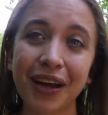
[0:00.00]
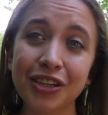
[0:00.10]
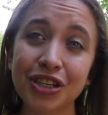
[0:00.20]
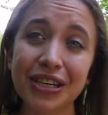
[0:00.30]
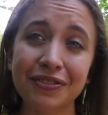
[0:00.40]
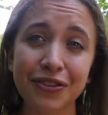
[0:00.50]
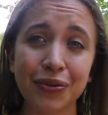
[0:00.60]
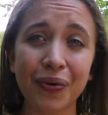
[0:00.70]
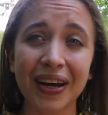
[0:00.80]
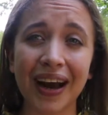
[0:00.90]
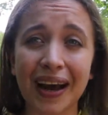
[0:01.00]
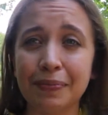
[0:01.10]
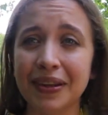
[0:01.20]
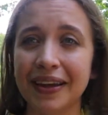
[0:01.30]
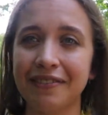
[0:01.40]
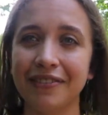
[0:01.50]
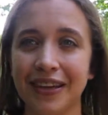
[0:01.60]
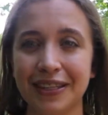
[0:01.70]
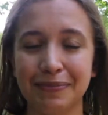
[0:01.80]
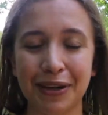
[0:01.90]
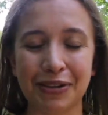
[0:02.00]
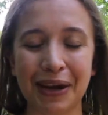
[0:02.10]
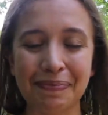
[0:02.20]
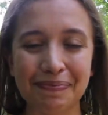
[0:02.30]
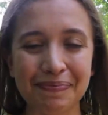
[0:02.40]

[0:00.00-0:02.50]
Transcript: achieved what I believe is my dream.